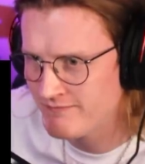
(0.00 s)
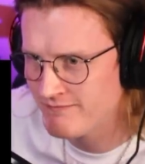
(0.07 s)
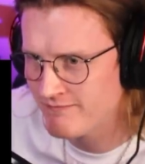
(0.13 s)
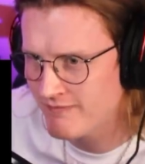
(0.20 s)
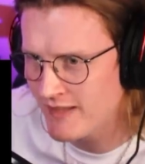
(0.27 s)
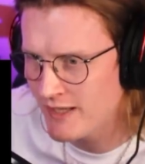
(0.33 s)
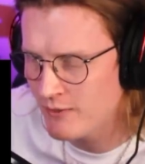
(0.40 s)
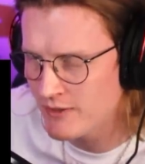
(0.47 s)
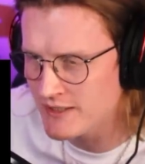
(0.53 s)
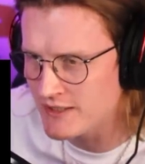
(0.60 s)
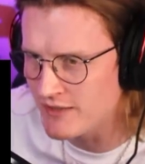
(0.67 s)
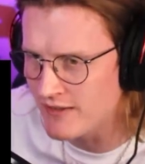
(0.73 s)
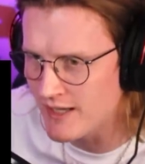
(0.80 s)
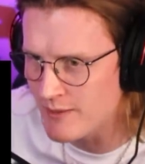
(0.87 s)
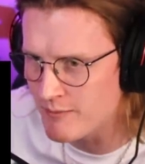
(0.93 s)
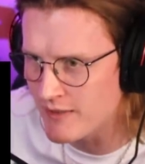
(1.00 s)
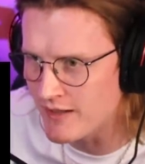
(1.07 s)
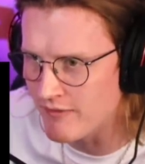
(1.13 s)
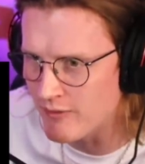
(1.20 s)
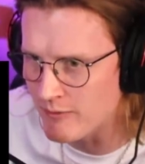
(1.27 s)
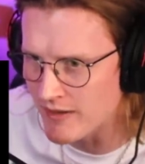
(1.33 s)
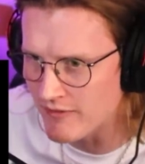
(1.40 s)
They always do that in
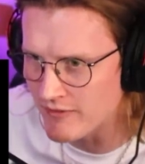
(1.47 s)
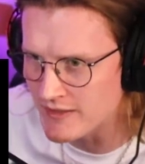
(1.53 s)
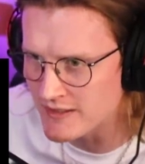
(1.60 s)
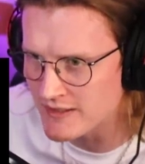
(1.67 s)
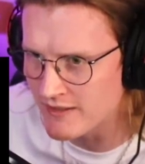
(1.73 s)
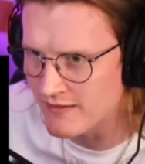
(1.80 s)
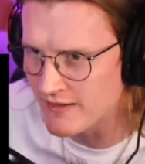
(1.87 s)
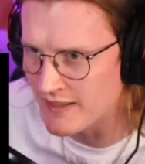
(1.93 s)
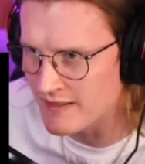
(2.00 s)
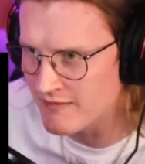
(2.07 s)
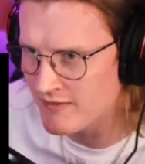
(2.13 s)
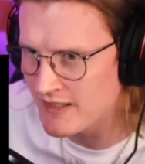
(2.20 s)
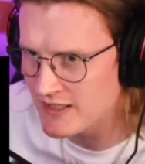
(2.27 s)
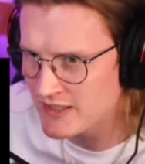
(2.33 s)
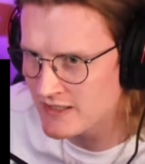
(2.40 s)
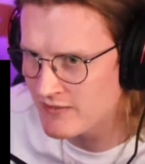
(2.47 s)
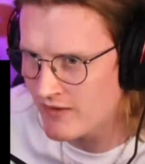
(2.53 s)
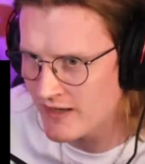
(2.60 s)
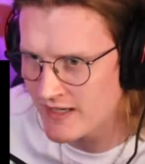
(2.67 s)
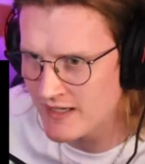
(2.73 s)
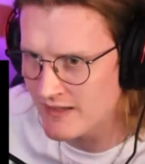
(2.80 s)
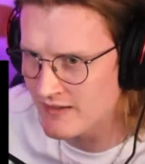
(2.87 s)
perfume adverts, don't they? It's just
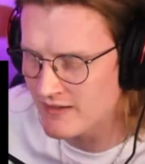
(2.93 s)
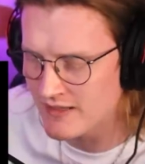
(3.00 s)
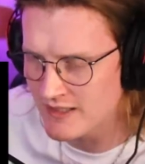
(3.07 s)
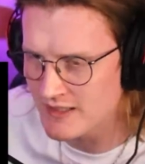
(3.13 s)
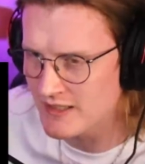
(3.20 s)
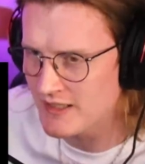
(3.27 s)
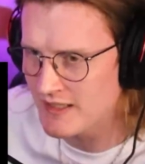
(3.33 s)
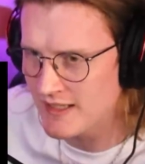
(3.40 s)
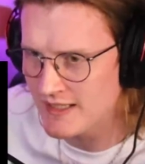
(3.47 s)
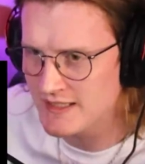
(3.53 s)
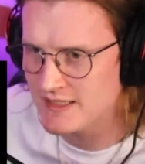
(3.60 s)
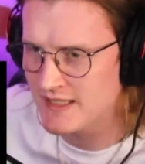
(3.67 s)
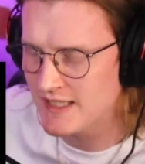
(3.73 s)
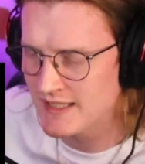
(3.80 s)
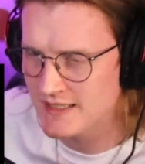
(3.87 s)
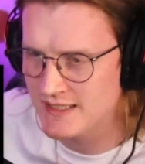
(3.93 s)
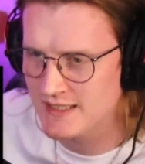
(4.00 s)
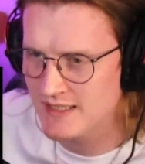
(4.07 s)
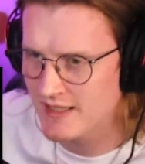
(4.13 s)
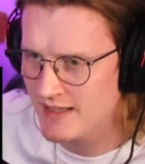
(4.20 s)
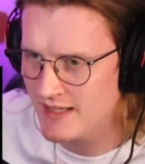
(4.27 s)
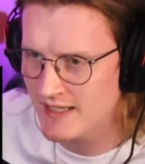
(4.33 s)
fucking. It's
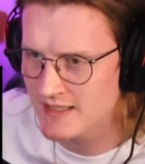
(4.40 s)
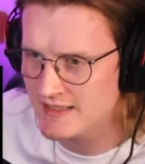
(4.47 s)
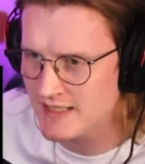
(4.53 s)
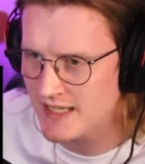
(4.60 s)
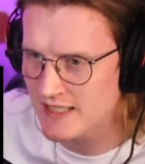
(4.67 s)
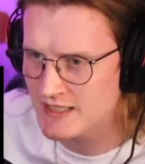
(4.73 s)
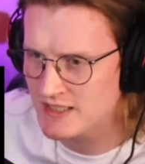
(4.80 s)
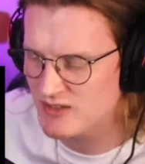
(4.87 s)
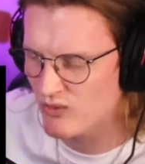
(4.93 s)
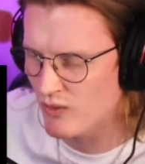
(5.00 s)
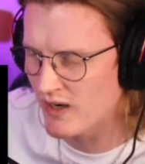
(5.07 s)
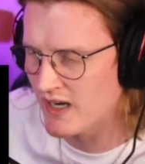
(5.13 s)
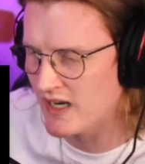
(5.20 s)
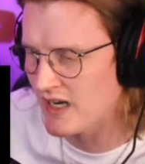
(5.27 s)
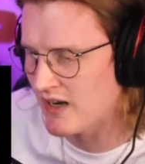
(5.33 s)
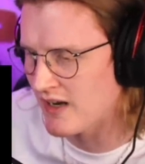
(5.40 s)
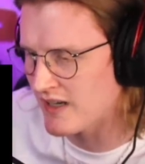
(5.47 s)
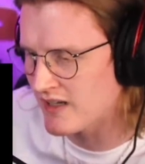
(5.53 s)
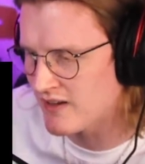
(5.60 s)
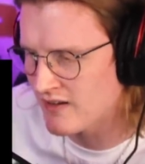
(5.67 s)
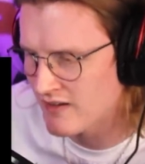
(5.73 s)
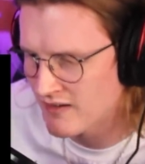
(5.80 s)
things that are just really
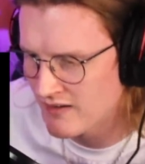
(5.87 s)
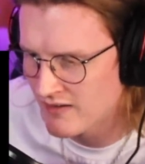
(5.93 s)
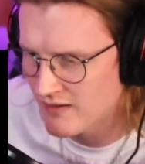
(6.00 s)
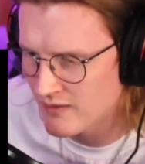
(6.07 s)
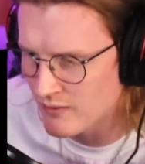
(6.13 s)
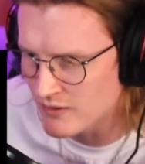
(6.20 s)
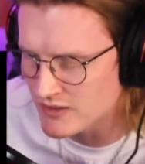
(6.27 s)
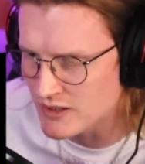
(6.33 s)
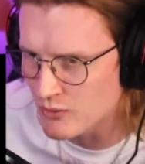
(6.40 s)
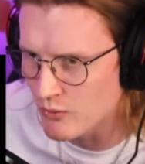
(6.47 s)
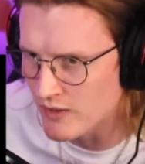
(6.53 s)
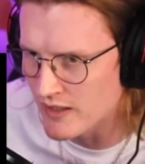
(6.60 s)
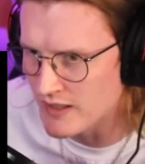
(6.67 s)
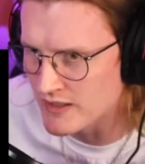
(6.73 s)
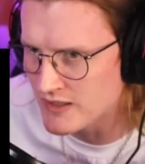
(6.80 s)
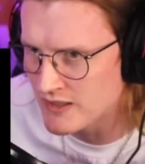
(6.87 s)
like. What's the word?